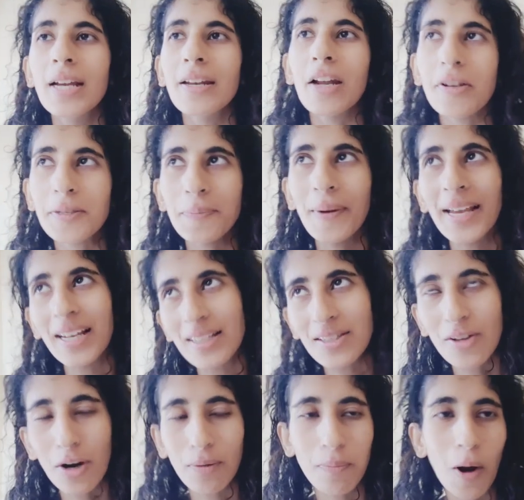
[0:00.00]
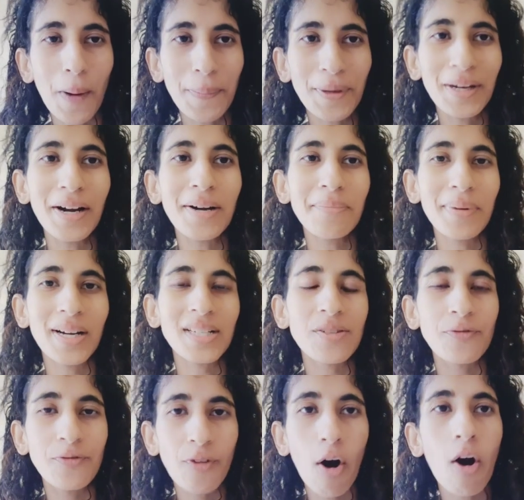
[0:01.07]
Now spring is not popular, but
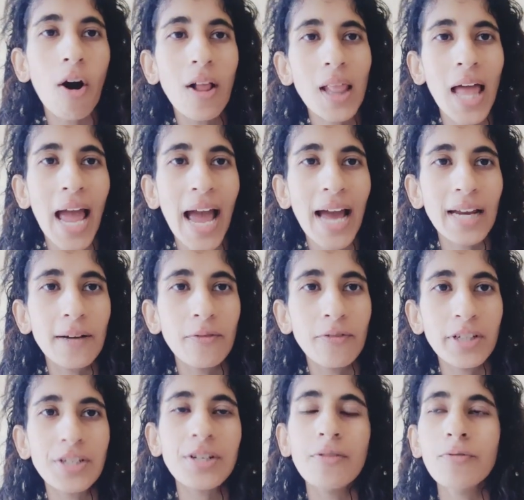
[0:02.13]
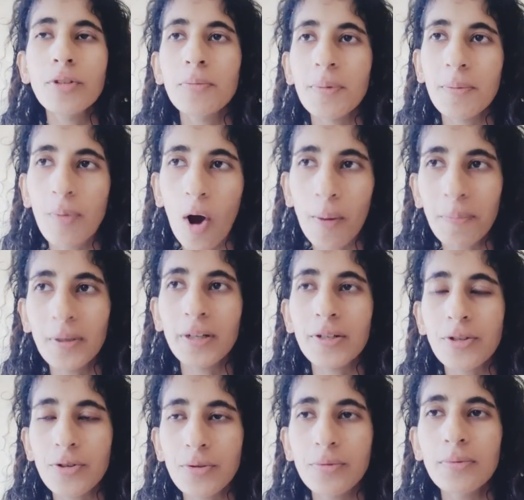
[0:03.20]
fall and winter would be popular
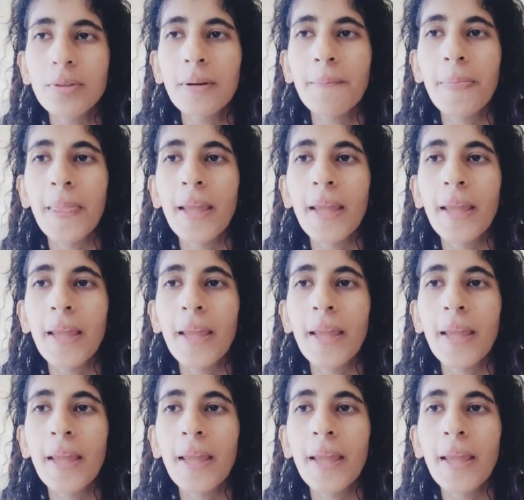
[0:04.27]
soon.